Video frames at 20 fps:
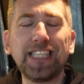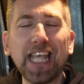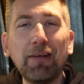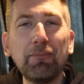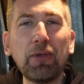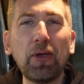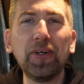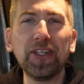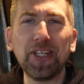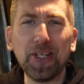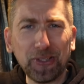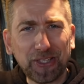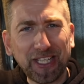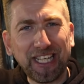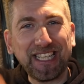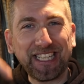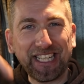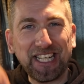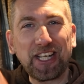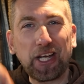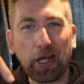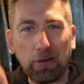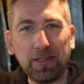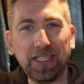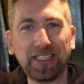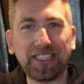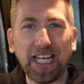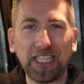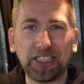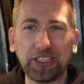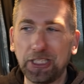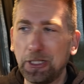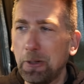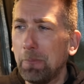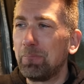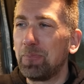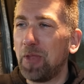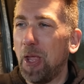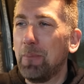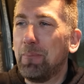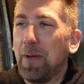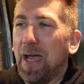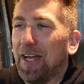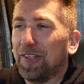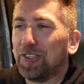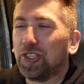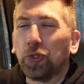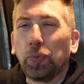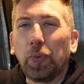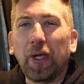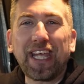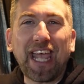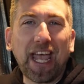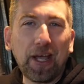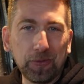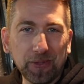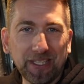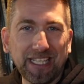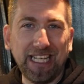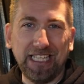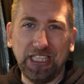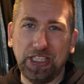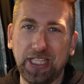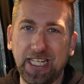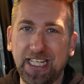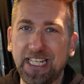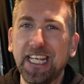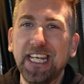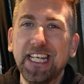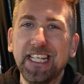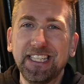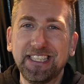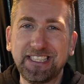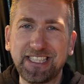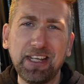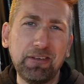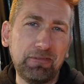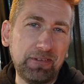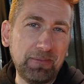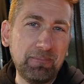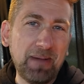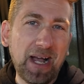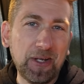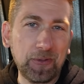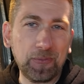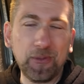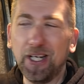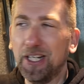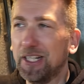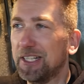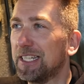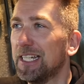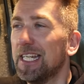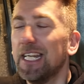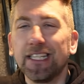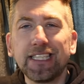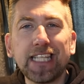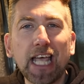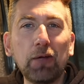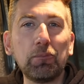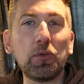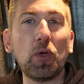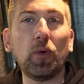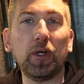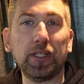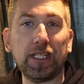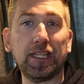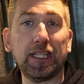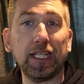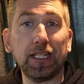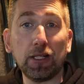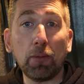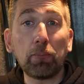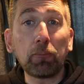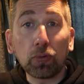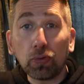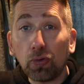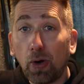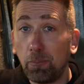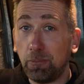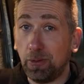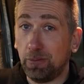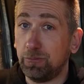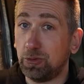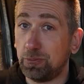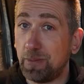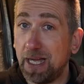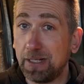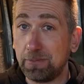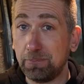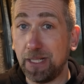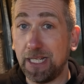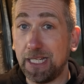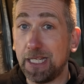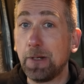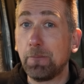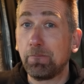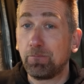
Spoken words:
Tell me what you think in the comment section about a swing out kitchen. See if it might work. Tell me what you think the problems might be.